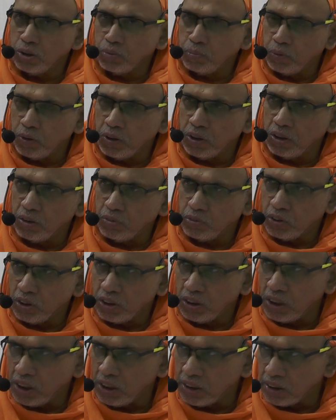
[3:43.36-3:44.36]
spirit of
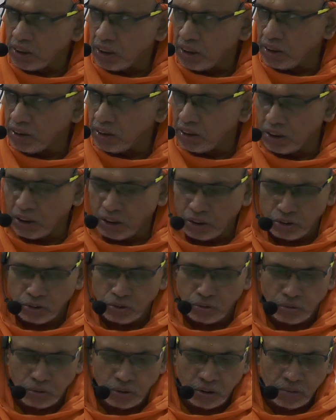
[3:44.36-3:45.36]
sannyasa is
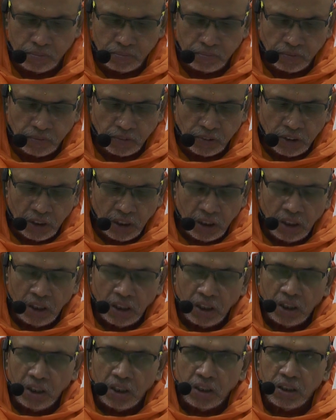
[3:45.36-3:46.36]
understood,
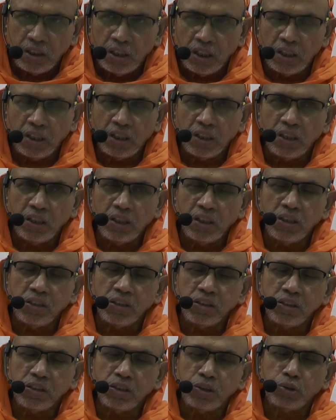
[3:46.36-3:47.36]
then
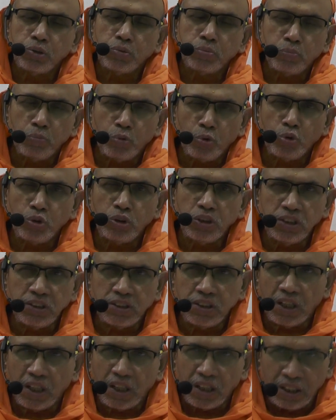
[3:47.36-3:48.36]
the smritis are